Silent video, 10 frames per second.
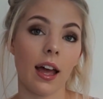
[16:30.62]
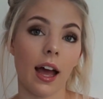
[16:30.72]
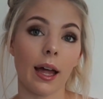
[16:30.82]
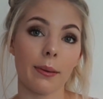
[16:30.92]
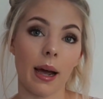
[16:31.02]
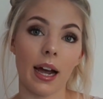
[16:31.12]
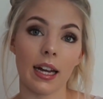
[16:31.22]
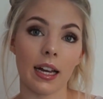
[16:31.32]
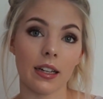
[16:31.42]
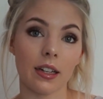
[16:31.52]
and my
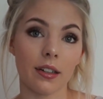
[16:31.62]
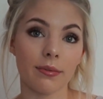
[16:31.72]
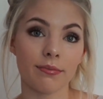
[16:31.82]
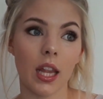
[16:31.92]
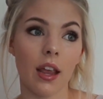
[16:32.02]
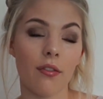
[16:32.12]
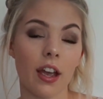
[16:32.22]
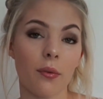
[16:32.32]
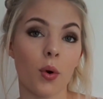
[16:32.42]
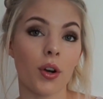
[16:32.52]
highlighter. If
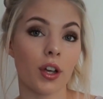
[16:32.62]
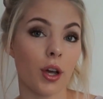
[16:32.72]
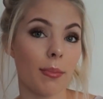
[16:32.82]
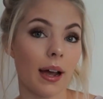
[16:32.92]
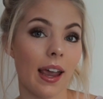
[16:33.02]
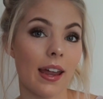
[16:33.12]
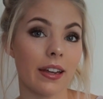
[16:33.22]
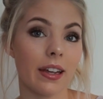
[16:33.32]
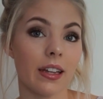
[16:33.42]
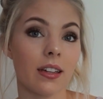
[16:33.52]
you want to go buy
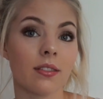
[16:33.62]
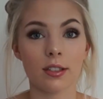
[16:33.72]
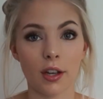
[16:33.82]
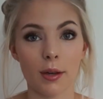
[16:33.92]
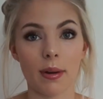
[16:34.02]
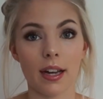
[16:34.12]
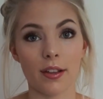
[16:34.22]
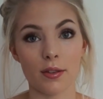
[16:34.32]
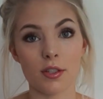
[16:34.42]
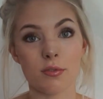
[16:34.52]
any, go buy
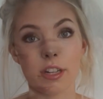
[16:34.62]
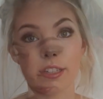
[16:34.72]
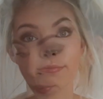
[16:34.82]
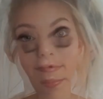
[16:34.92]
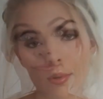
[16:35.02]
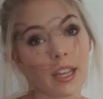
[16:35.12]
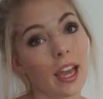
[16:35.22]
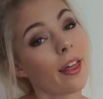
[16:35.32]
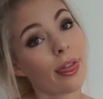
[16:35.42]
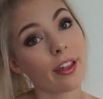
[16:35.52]
those three. But
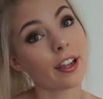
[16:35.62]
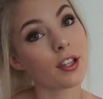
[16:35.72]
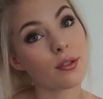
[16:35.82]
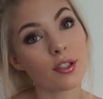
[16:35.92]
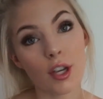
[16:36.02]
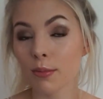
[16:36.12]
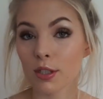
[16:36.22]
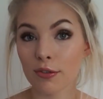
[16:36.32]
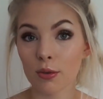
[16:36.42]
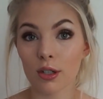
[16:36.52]
yeah, thank you so
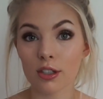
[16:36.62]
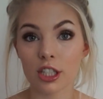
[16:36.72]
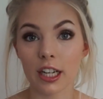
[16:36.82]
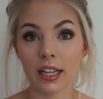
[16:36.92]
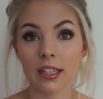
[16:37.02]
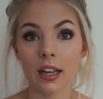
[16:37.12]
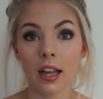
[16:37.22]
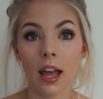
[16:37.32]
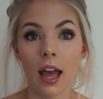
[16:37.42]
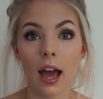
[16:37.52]
much for watching.
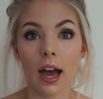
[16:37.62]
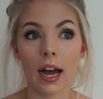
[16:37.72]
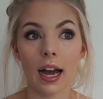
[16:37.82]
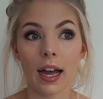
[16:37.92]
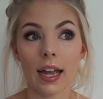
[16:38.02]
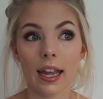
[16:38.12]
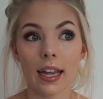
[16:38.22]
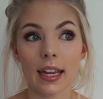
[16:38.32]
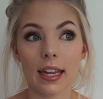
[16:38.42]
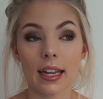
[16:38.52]

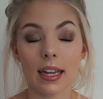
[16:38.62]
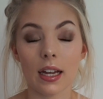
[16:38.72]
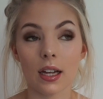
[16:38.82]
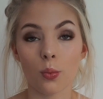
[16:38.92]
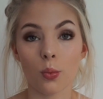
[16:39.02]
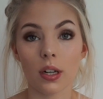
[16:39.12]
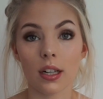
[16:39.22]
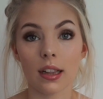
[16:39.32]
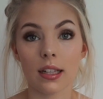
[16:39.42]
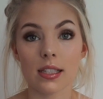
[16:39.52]
I
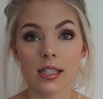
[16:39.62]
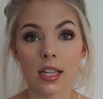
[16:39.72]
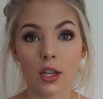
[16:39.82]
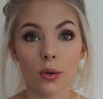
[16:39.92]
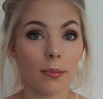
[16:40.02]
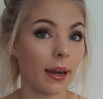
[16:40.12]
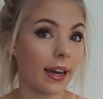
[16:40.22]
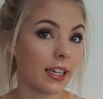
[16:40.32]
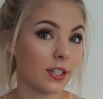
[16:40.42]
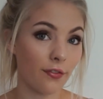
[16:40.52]
will see you in my
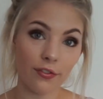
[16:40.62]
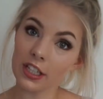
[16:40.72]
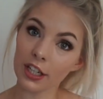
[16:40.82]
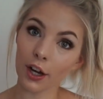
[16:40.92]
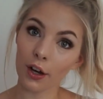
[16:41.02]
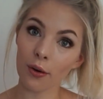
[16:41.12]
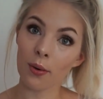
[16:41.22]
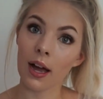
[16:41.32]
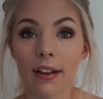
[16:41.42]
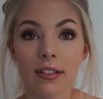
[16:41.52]
next video.
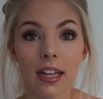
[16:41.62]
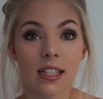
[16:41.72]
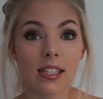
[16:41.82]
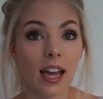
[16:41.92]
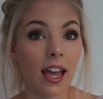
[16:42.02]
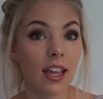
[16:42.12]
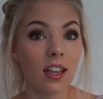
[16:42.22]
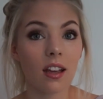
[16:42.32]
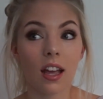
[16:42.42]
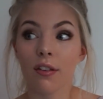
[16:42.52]
Have a nice
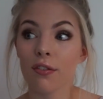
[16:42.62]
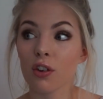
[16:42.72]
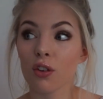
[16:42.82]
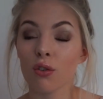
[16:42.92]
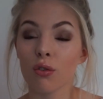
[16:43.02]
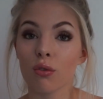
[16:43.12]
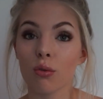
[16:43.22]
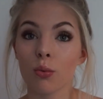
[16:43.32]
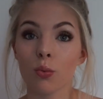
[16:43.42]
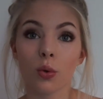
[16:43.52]
day. If
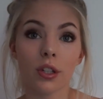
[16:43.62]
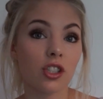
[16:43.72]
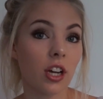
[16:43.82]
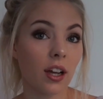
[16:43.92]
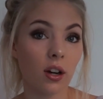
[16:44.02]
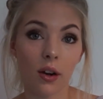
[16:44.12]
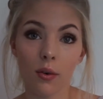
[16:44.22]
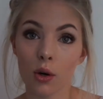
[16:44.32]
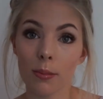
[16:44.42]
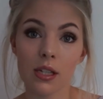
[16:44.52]
you want to check out
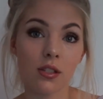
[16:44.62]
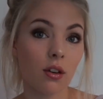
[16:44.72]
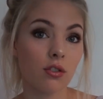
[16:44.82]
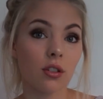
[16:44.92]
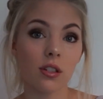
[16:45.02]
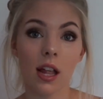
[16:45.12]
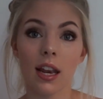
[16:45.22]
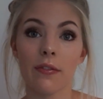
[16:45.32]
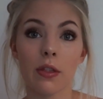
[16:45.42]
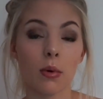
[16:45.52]
all my socials, I'll
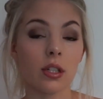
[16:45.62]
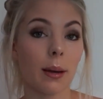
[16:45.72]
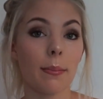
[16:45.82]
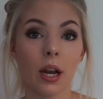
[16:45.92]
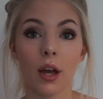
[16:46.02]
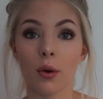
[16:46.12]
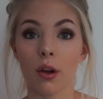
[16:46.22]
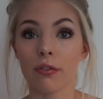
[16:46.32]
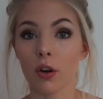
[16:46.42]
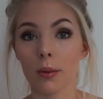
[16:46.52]
leave them all down below. Go
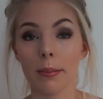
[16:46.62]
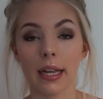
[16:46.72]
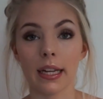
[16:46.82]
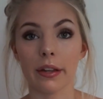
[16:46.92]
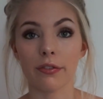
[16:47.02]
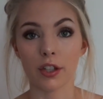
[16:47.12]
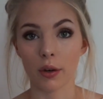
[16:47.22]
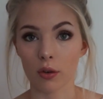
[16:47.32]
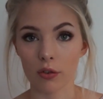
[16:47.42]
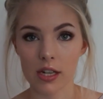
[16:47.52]
follow me if you
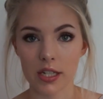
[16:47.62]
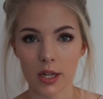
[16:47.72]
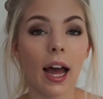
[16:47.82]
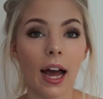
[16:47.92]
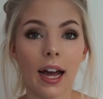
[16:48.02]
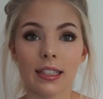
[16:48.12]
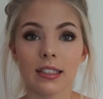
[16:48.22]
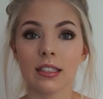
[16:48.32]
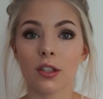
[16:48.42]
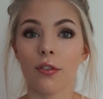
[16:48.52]
don't already.
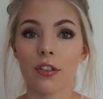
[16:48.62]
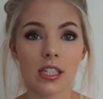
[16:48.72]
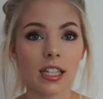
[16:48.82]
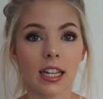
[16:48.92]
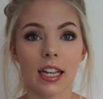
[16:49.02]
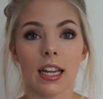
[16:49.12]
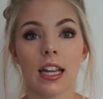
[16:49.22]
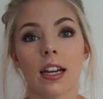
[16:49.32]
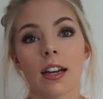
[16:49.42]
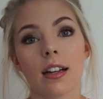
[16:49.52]
And
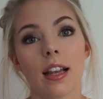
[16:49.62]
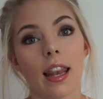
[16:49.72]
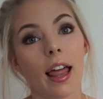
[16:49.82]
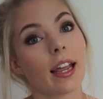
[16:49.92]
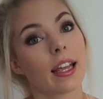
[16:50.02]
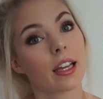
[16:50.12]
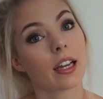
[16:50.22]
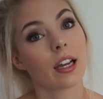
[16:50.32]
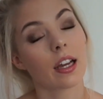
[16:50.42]
obviously like